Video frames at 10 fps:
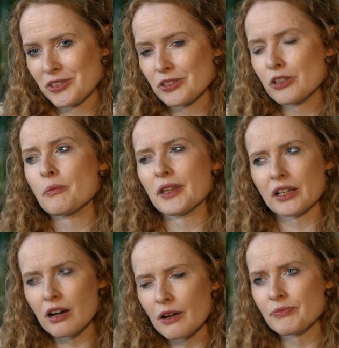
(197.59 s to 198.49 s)
So it's good for me,
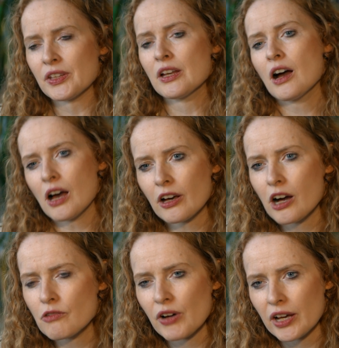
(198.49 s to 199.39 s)
but I
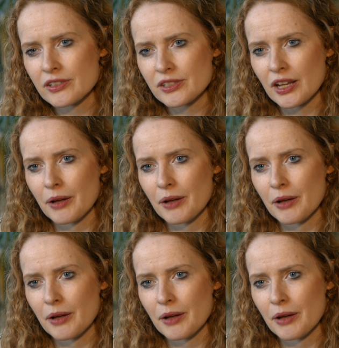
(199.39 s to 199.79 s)
can't write